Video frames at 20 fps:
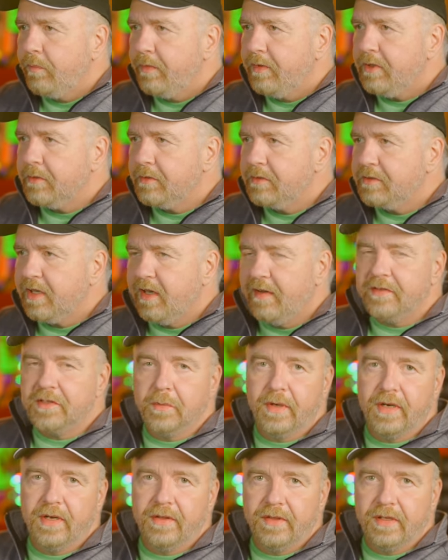So it saves
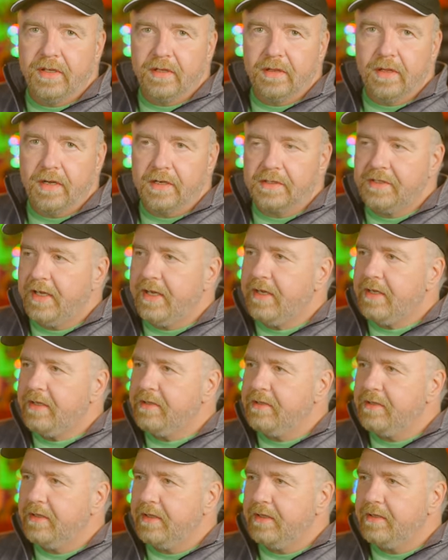away the clock's
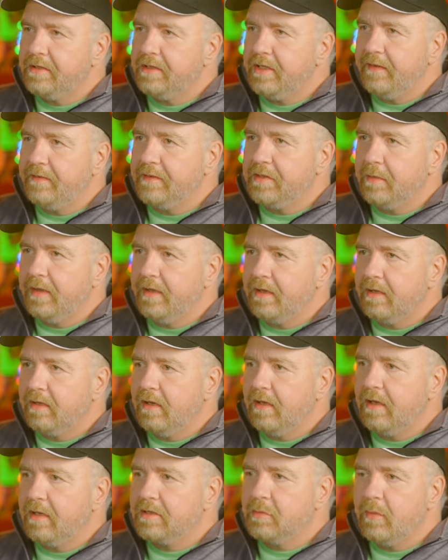x, and it saves away the
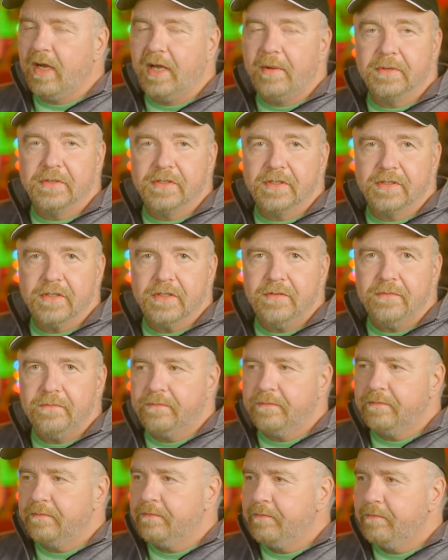clock's y position
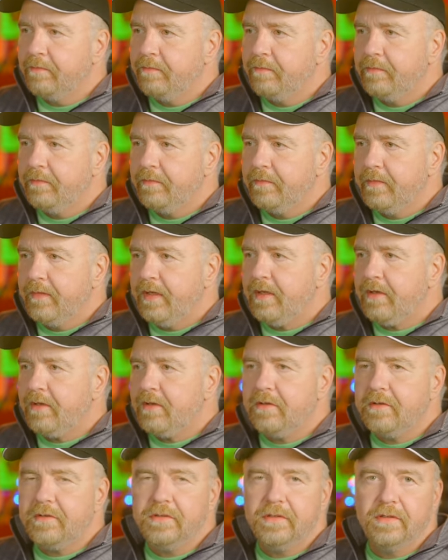and it
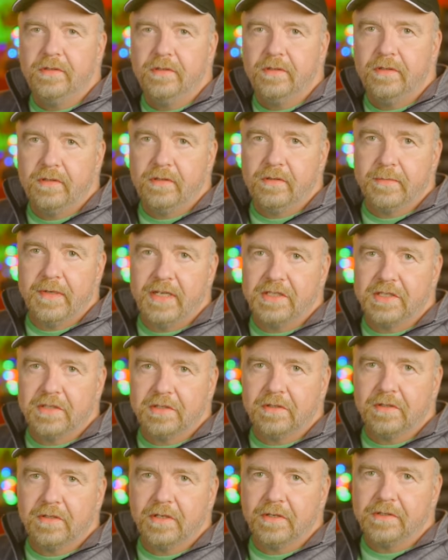calls the
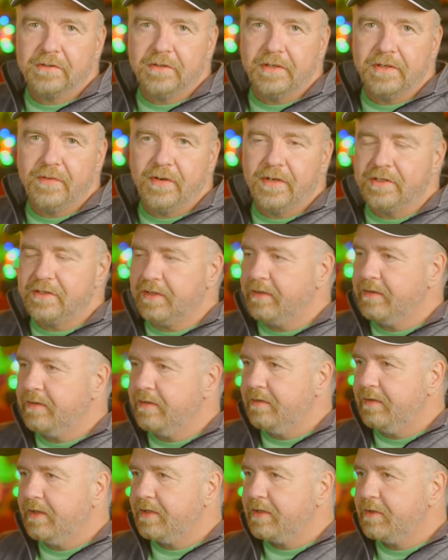magical clear screen function.
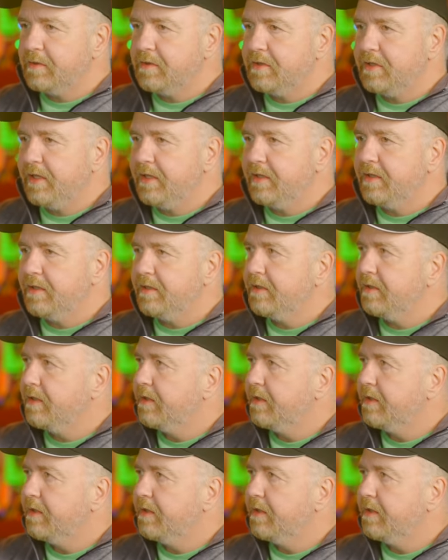Let's go see it.